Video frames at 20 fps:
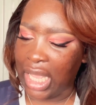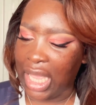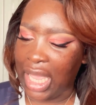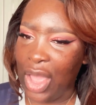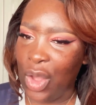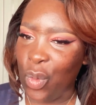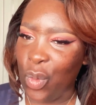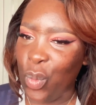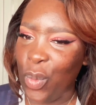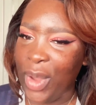
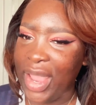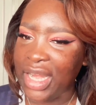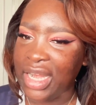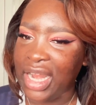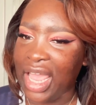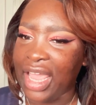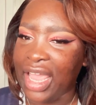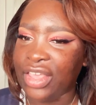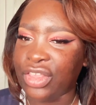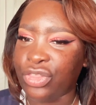when
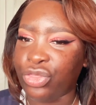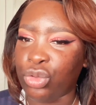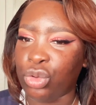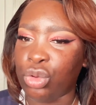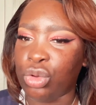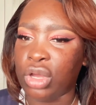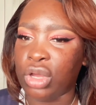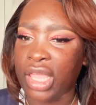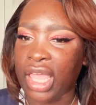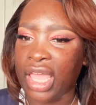I
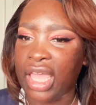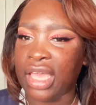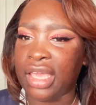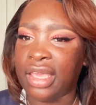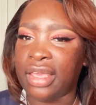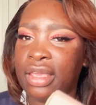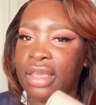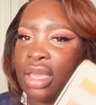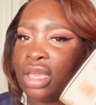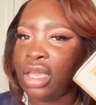thought,
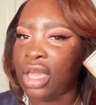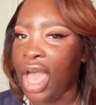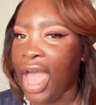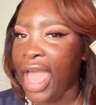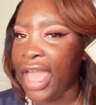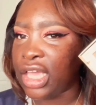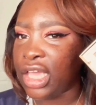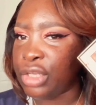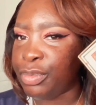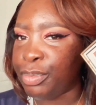okay,
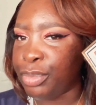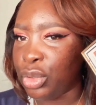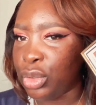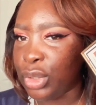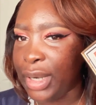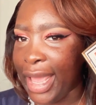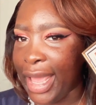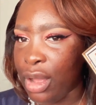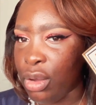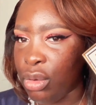I could
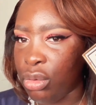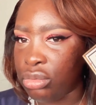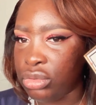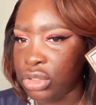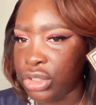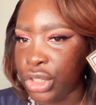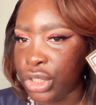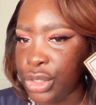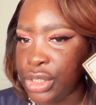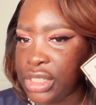pull out,
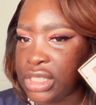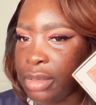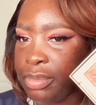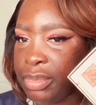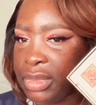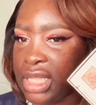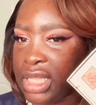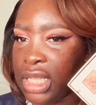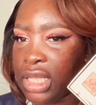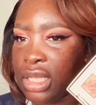you know,
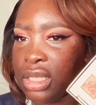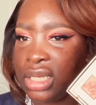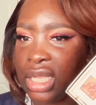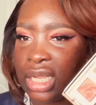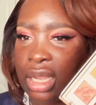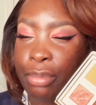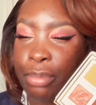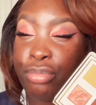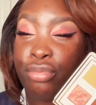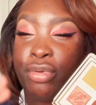something
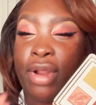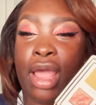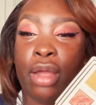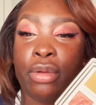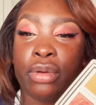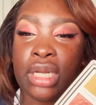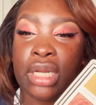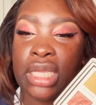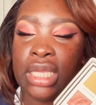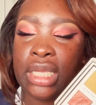like a
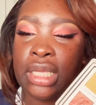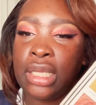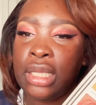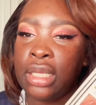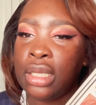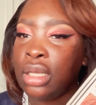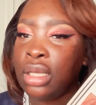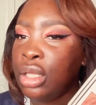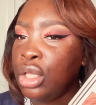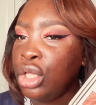
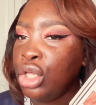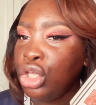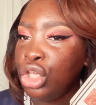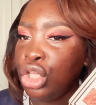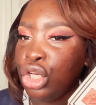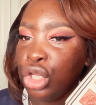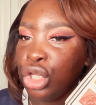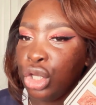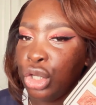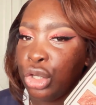brownie,
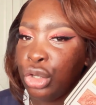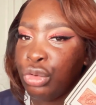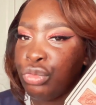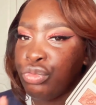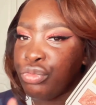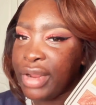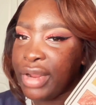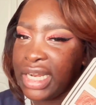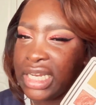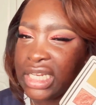you know,
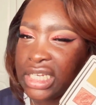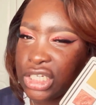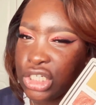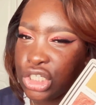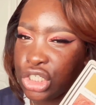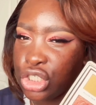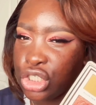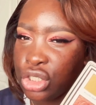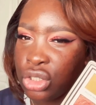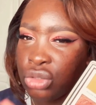
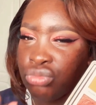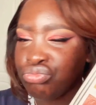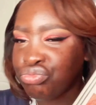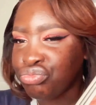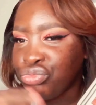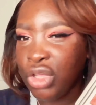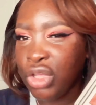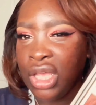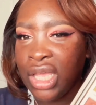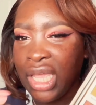reddish,
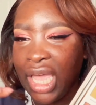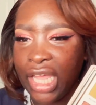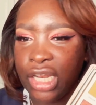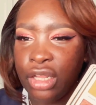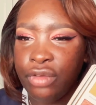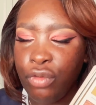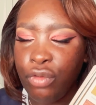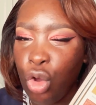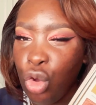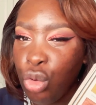kind
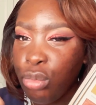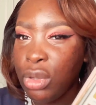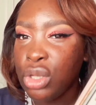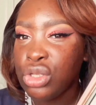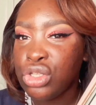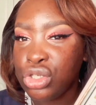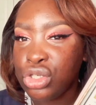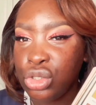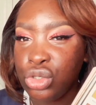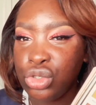of
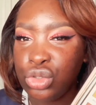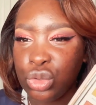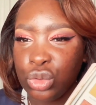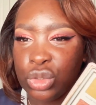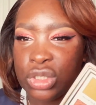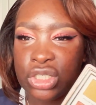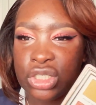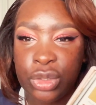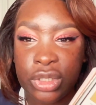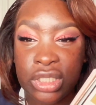almost neutral
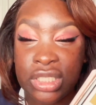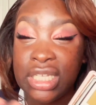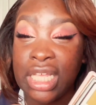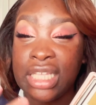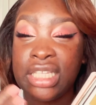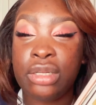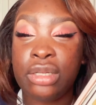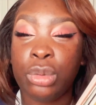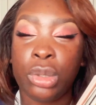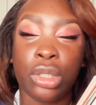situation, because I
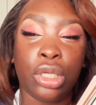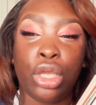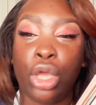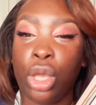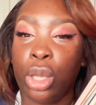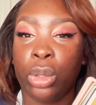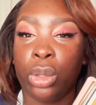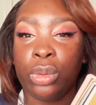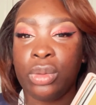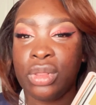didn't want to
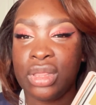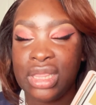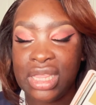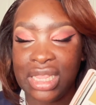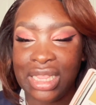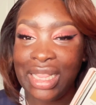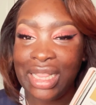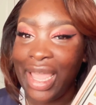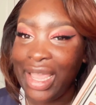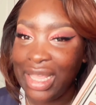go
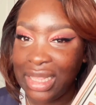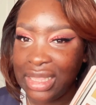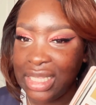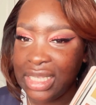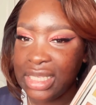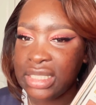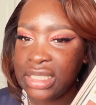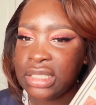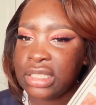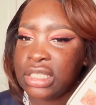like
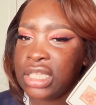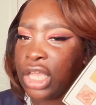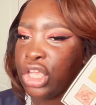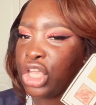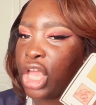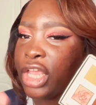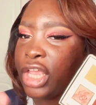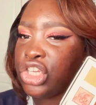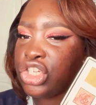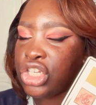this,
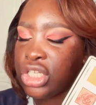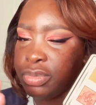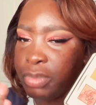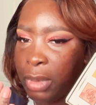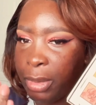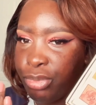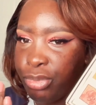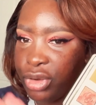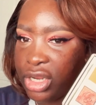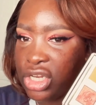because
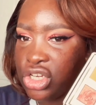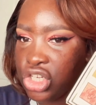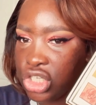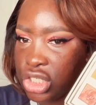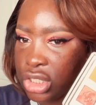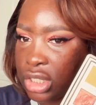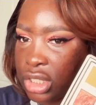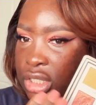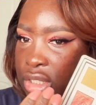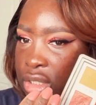my brain
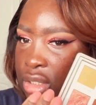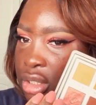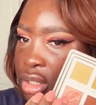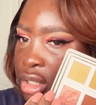just couldn't